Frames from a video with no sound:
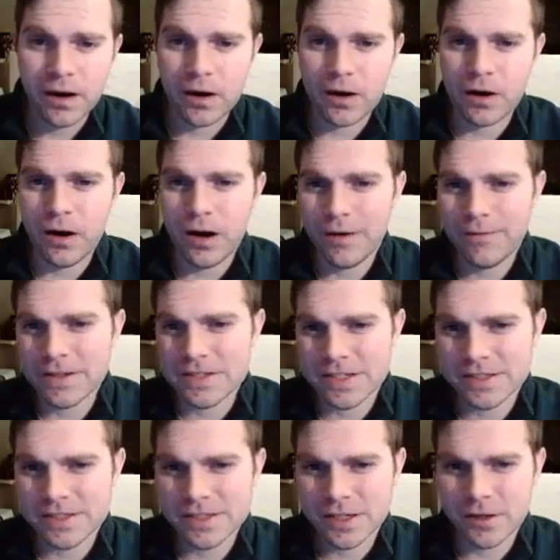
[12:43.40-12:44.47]
Our office
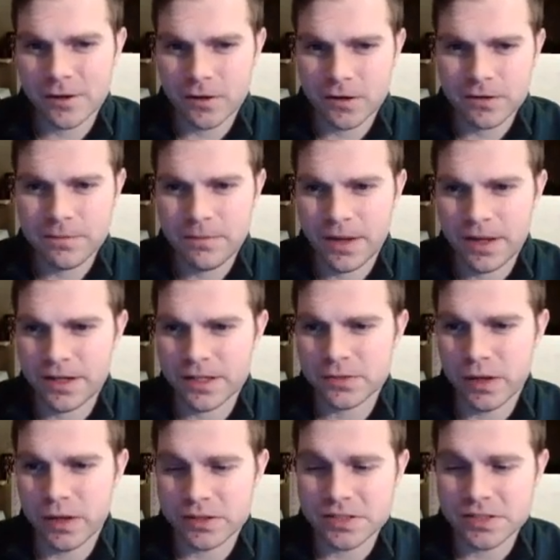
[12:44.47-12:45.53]
is secured and is
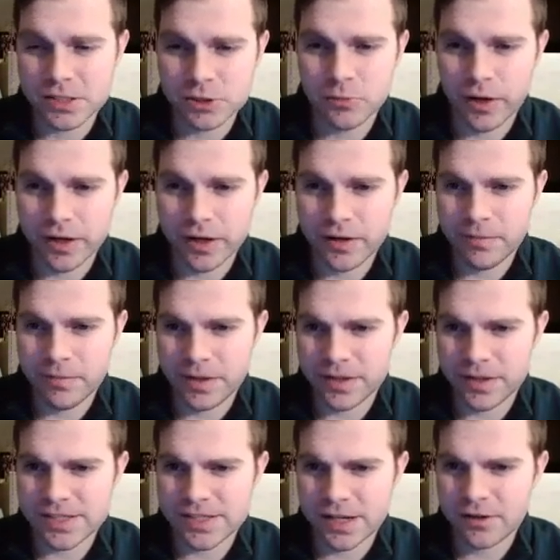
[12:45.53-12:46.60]
well situated in
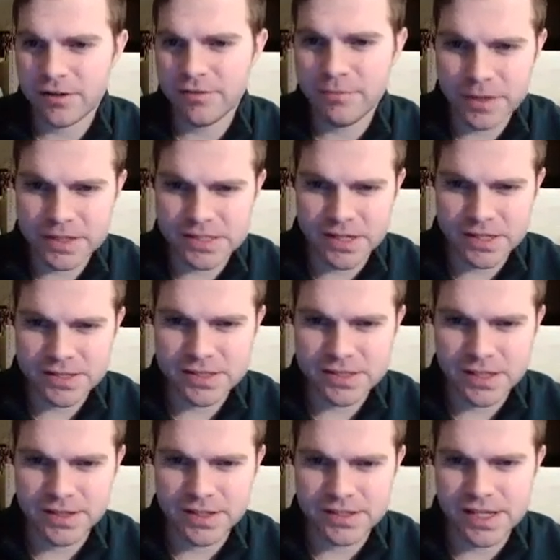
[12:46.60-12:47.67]
the center of business
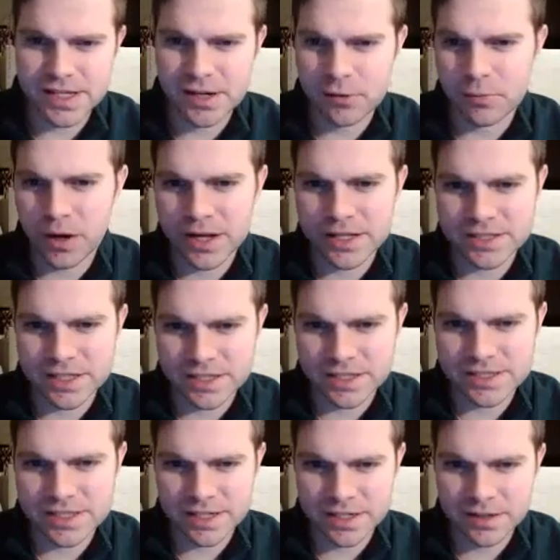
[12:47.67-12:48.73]
in this enterprising
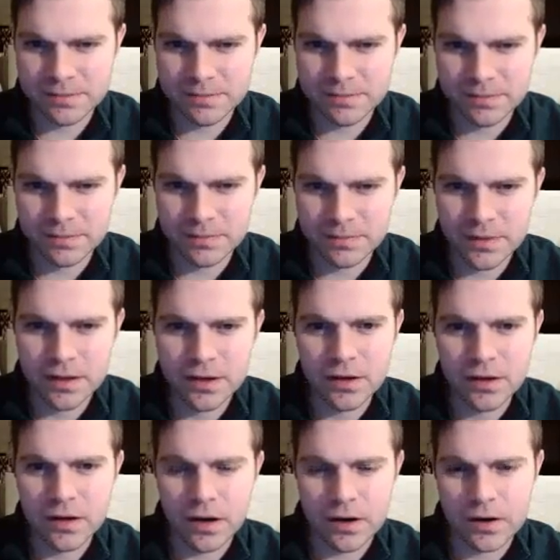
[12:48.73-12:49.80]
city.
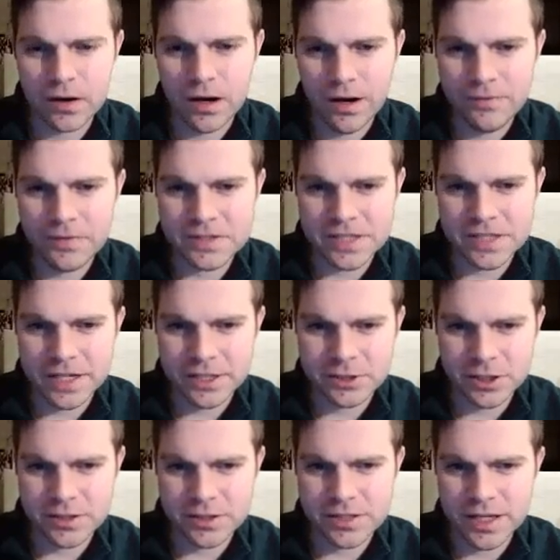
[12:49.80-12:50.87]
Our office
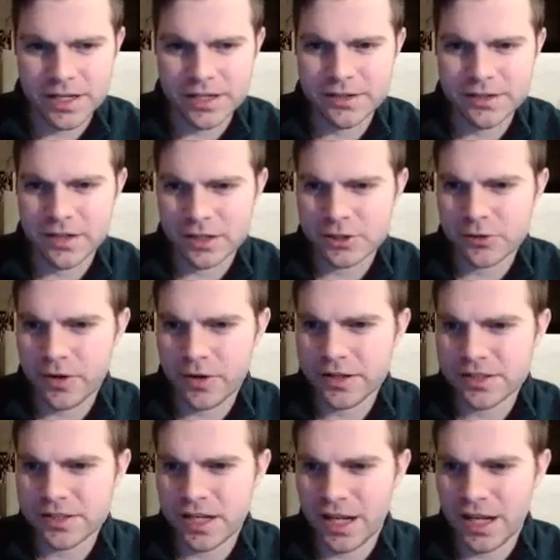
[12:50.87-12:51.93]
agent, an
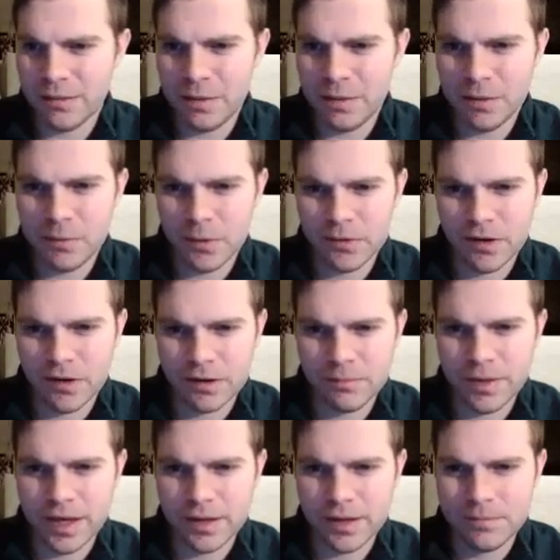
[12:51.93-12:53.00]
industrious and amiable young
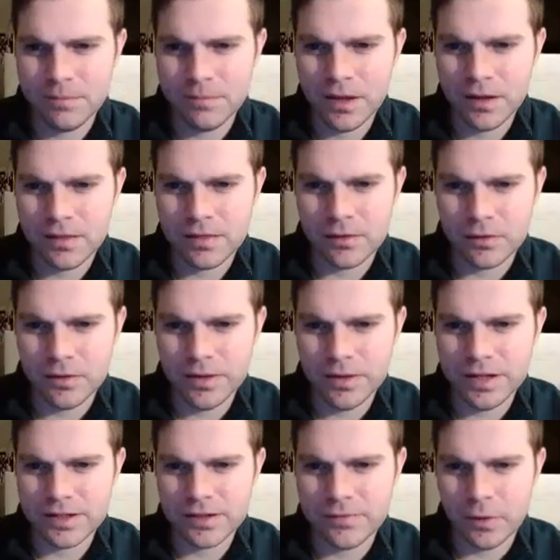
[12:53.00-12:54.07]
man,
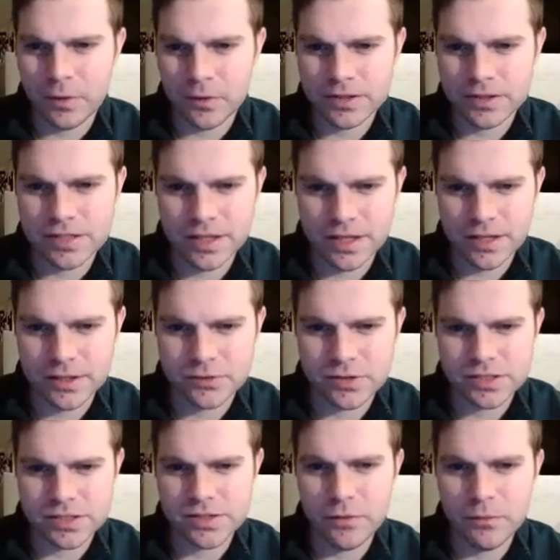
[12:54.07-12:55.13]
thoroughly devoted to the
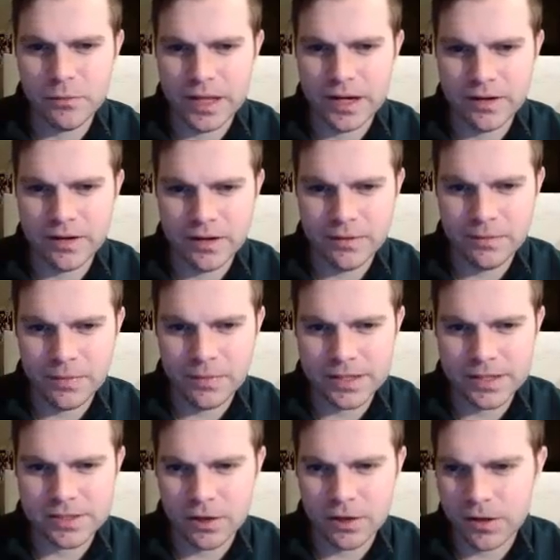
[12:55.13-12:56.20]
interests of humanity,
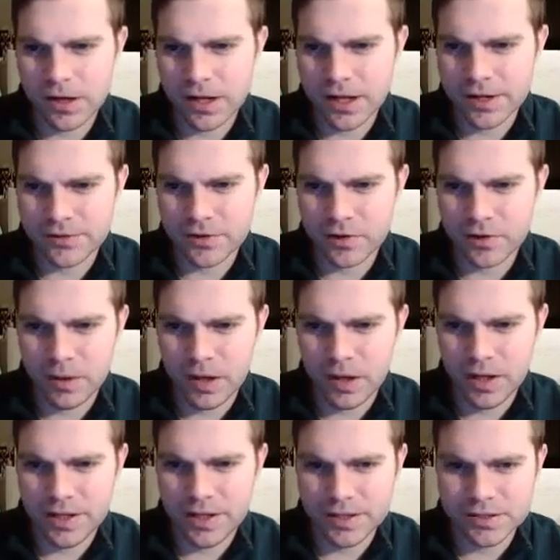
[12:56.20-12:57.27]
has already entered
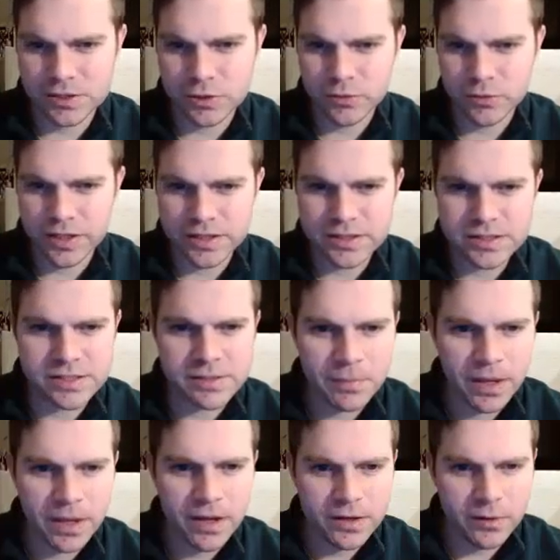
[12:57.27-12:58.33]
upon his duties."
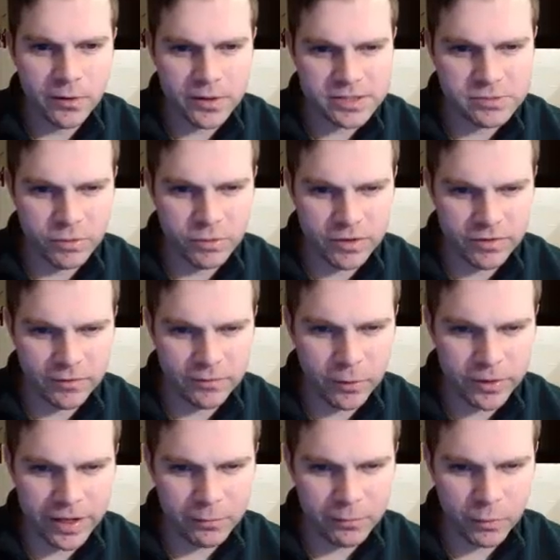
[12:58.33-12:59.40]
Notice one of our
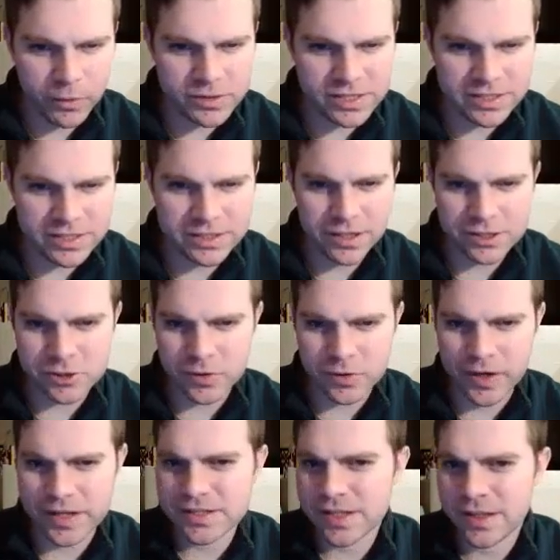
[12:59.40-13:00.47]
vocab words,
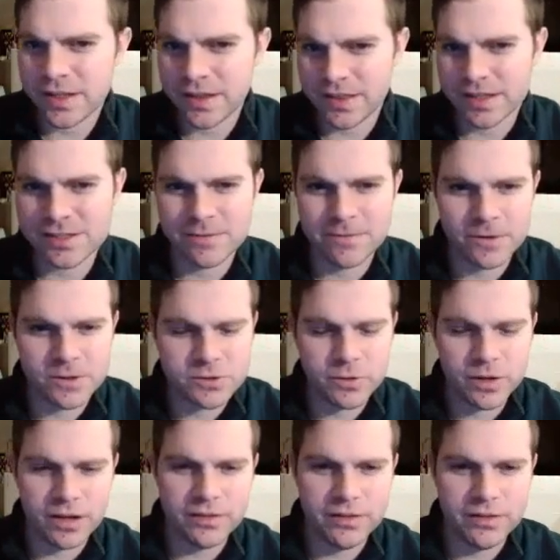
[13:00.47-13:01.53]
industrious. I think that's the first
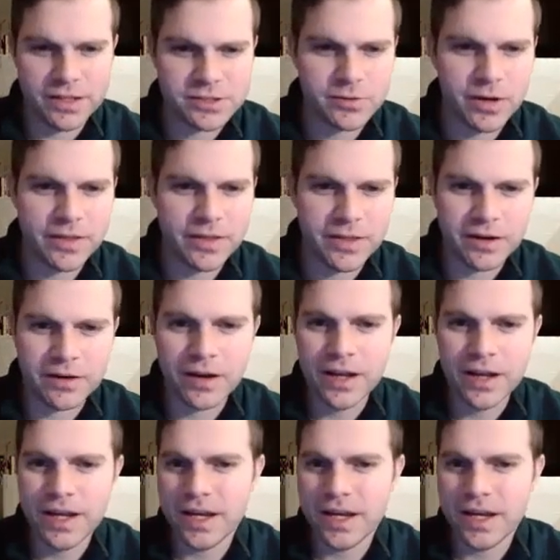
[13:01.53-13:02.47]
one on the list right there.